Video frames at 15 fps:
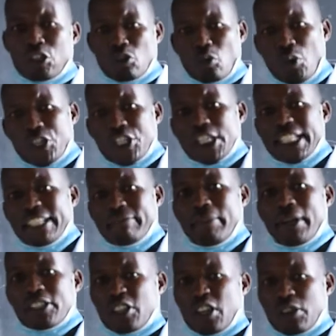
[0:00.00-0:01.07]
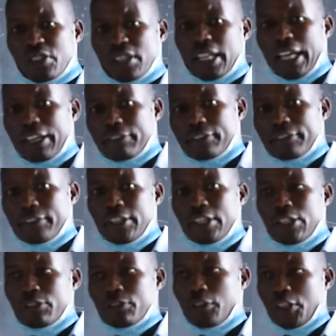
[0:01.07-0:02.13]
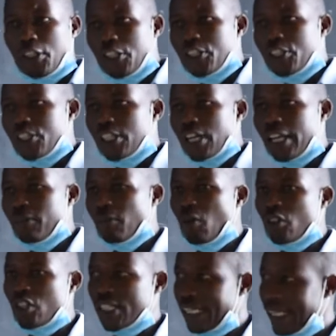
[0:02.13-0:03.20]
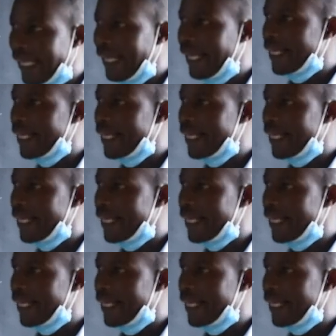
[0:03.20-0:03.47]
which give birth to young ones alive. For these animals, lay